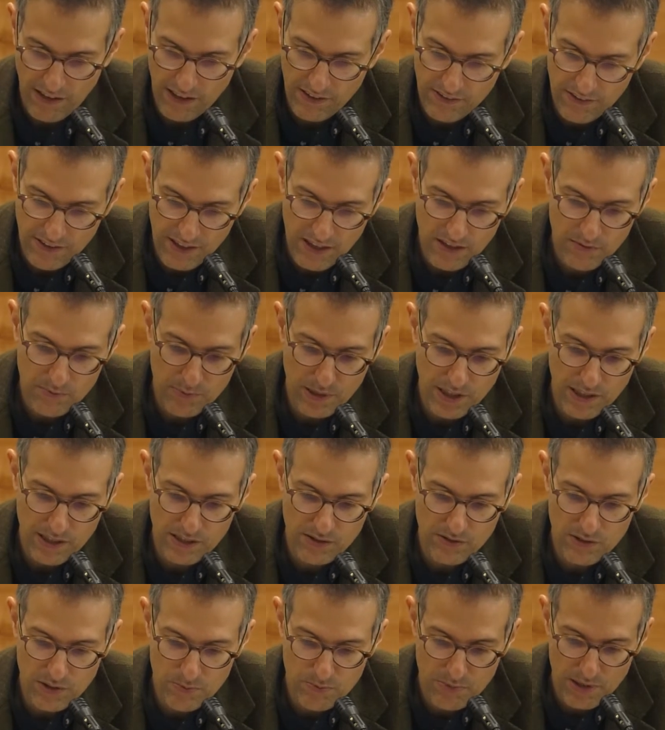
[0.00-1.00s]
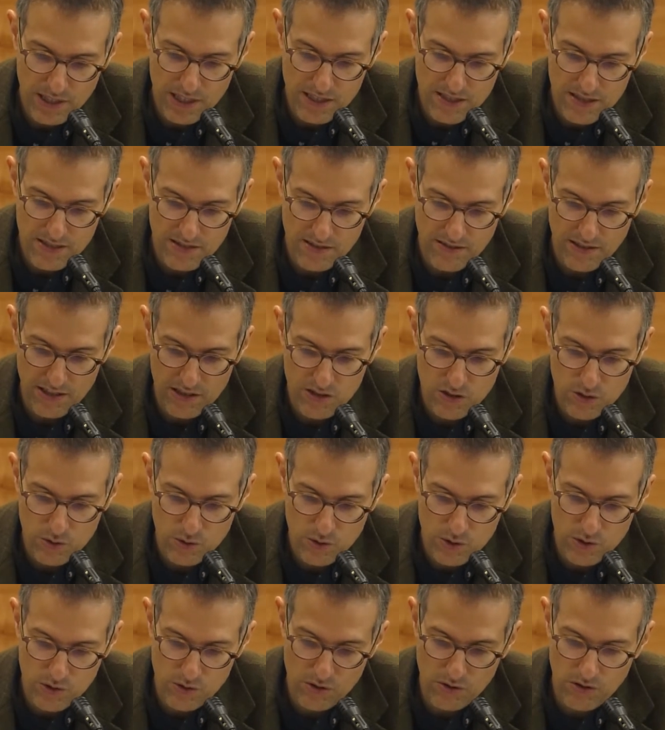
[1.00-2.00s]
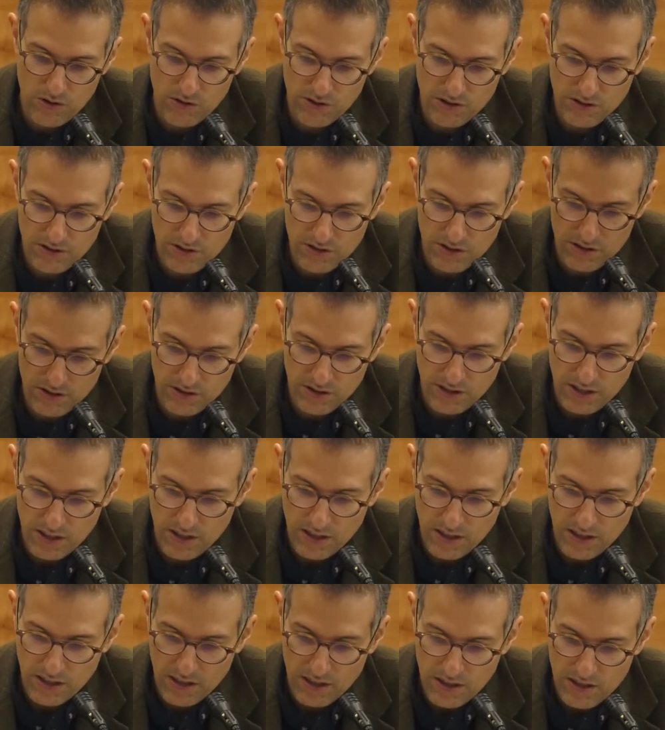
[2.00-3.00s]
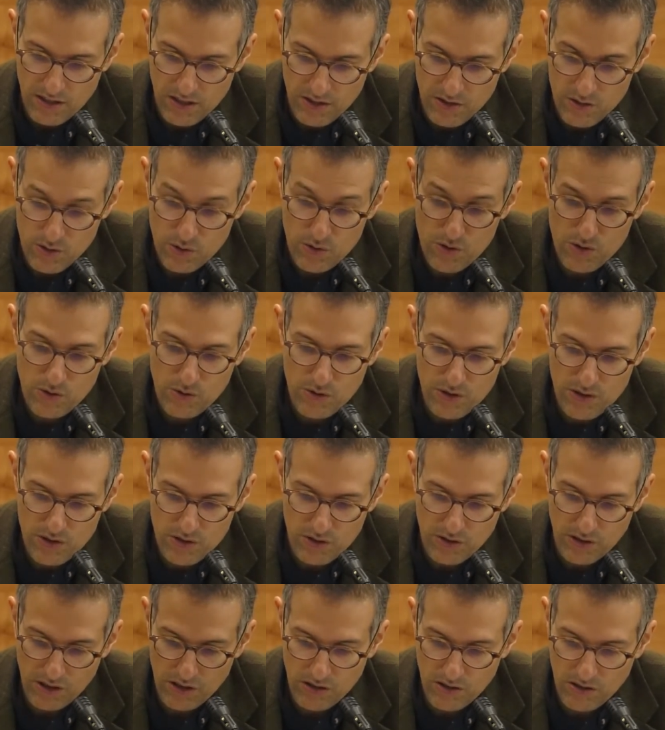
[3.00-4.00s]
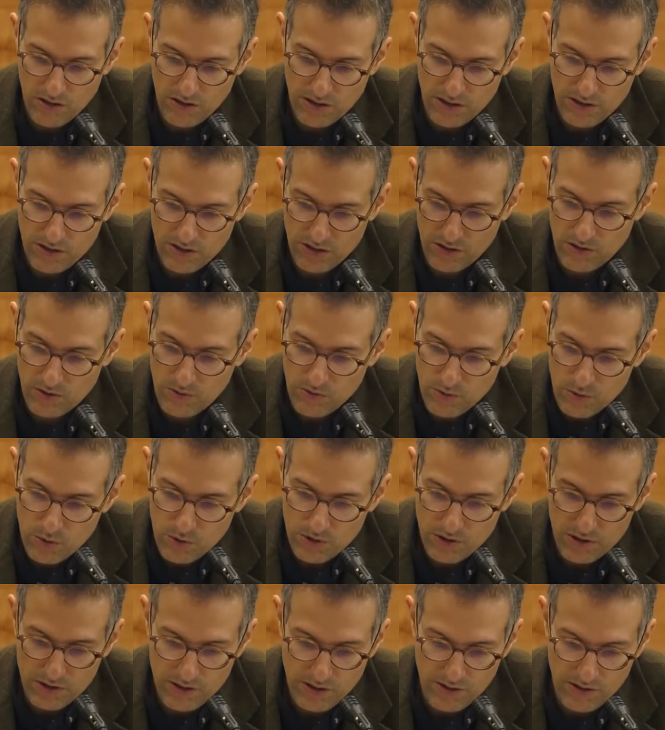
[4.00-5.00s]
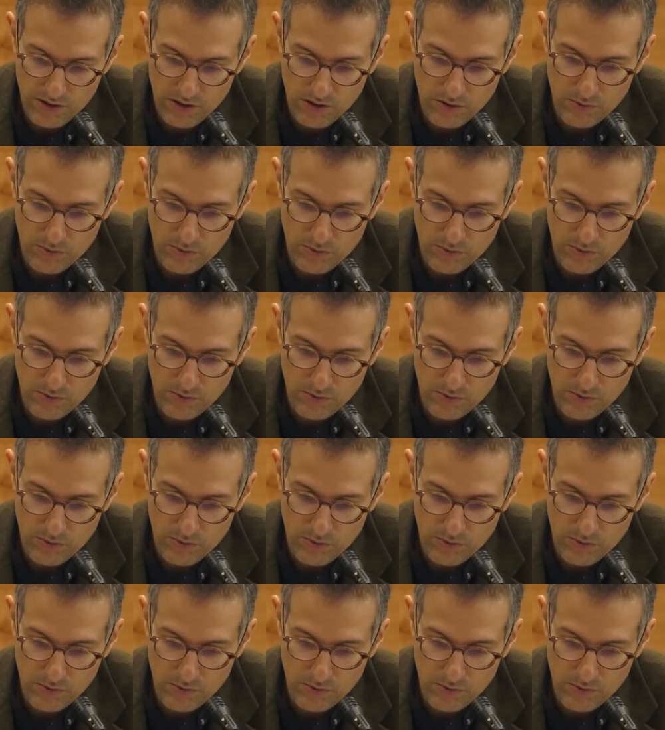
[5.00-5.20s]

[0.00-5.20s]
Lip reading: and thereby repress their socio-historical origin rooted in the